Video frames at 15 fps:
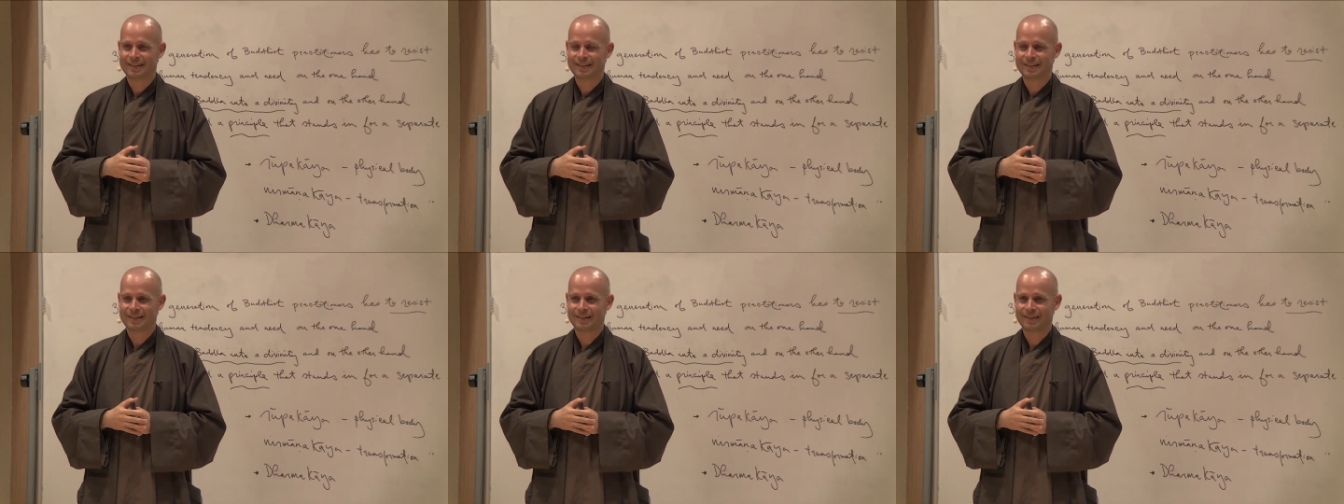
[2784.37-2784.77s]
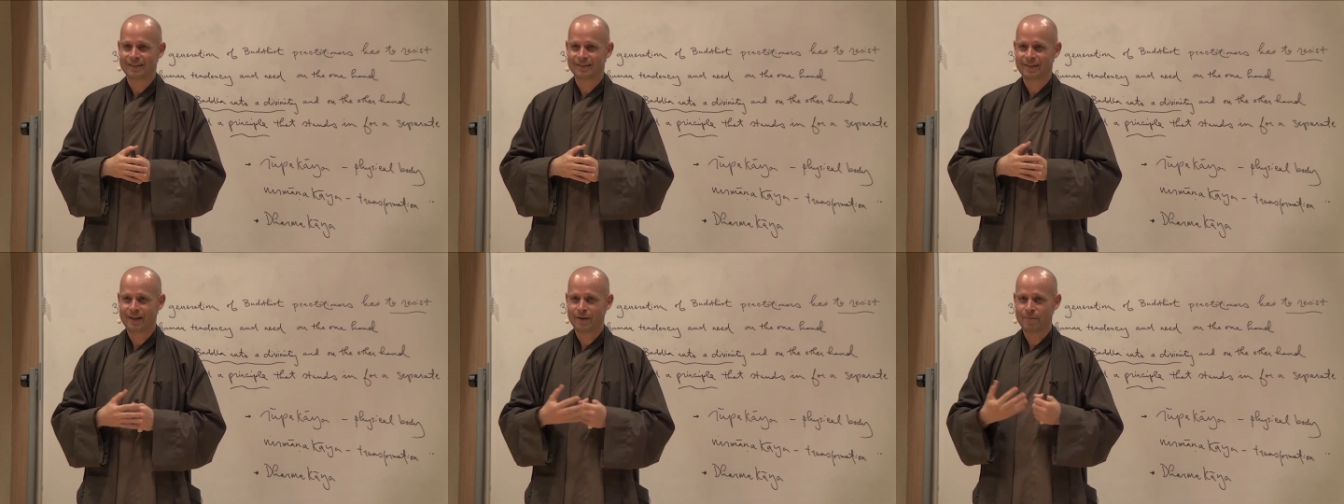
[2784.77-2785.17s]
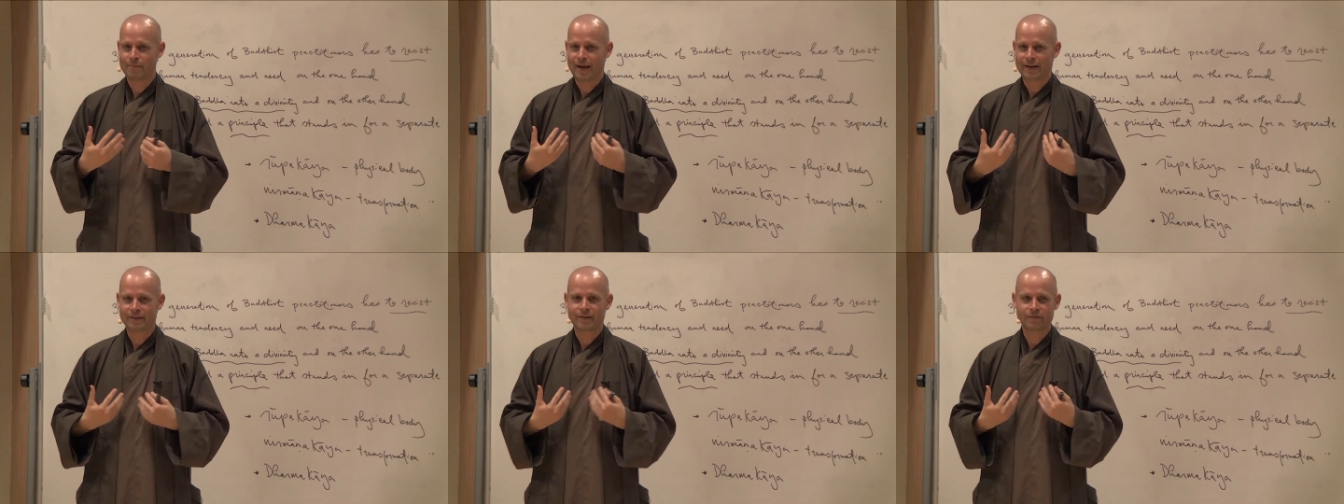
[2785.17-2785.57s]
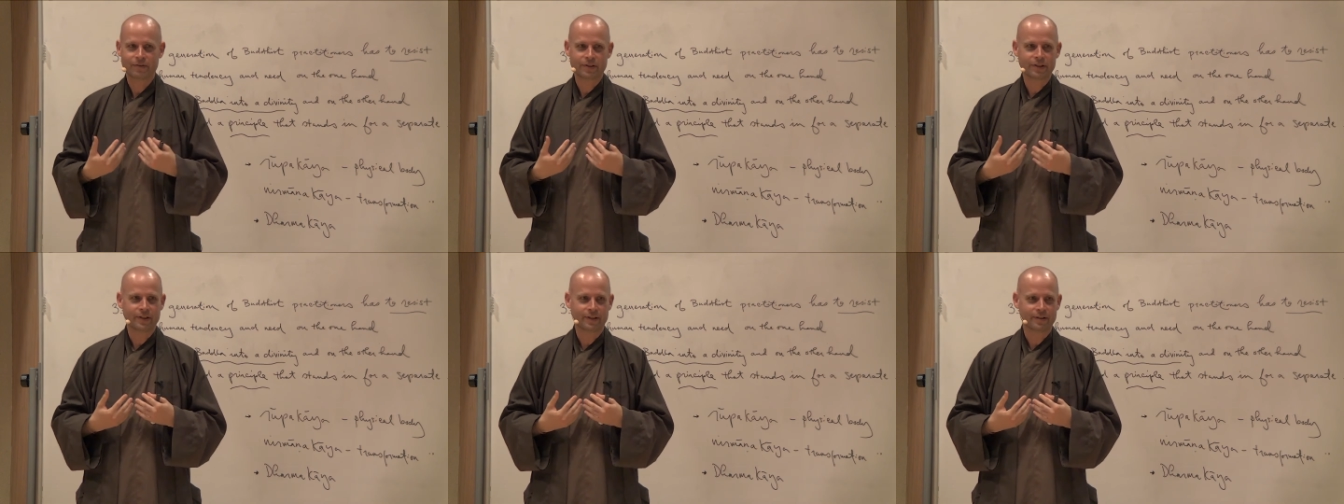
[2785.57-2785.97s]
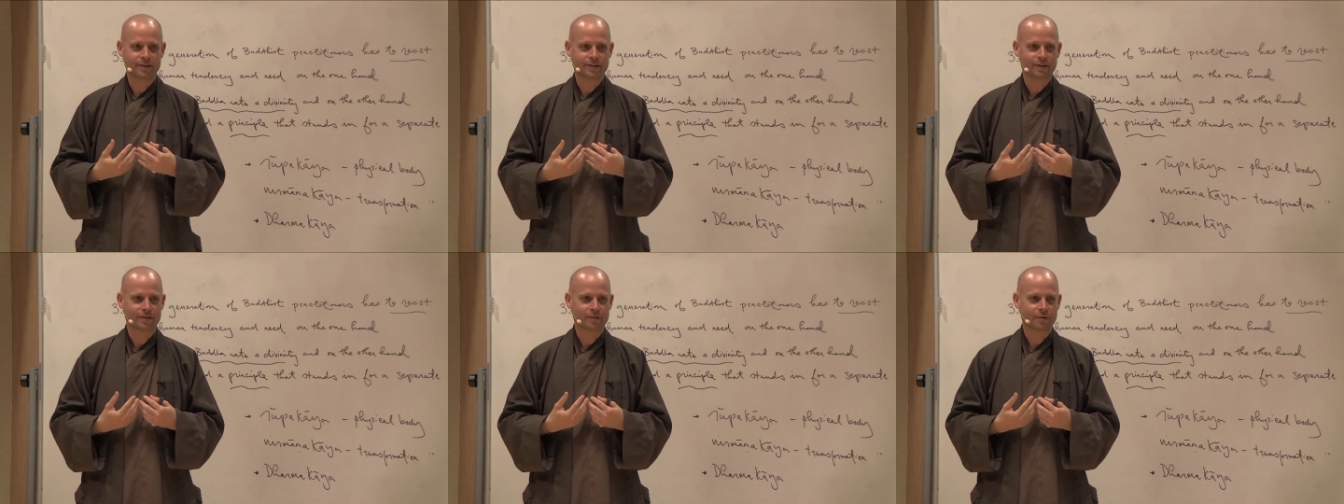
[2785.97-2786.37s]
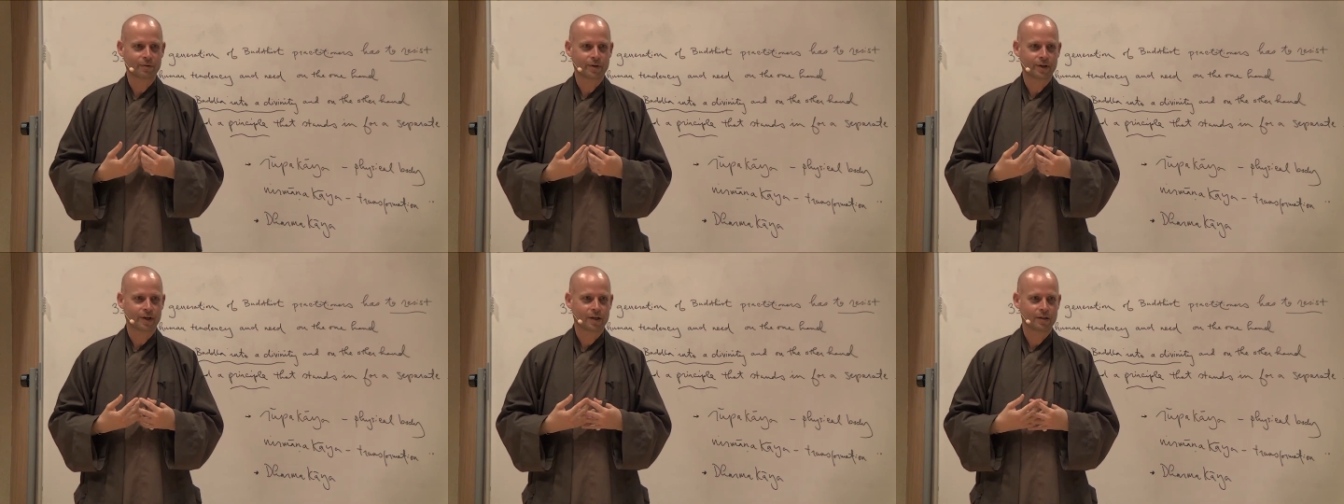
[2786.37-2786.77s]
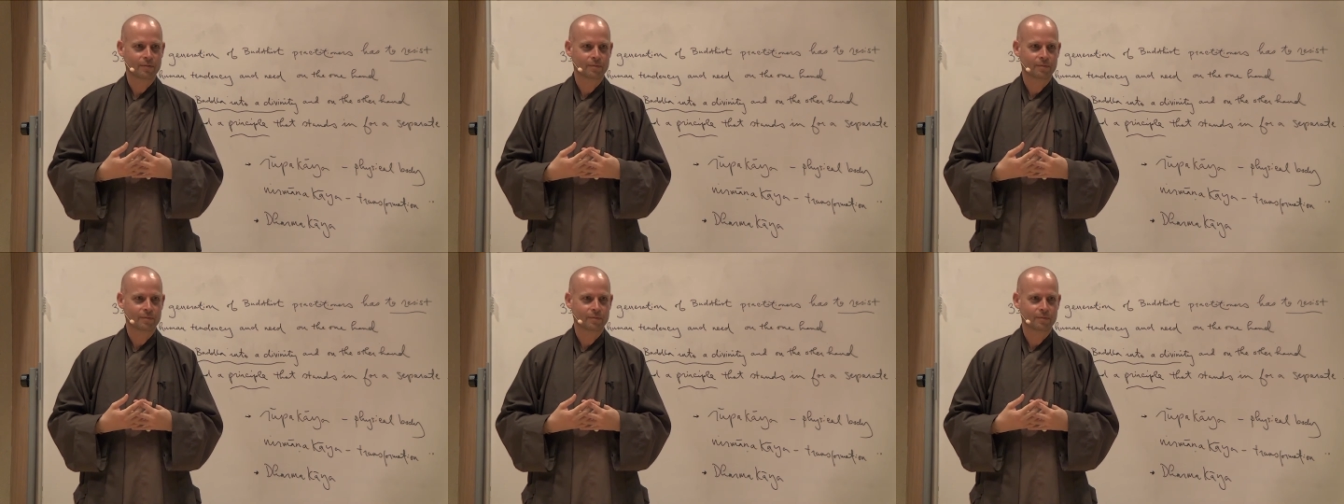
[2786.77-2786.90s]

It's the same activity that's going on.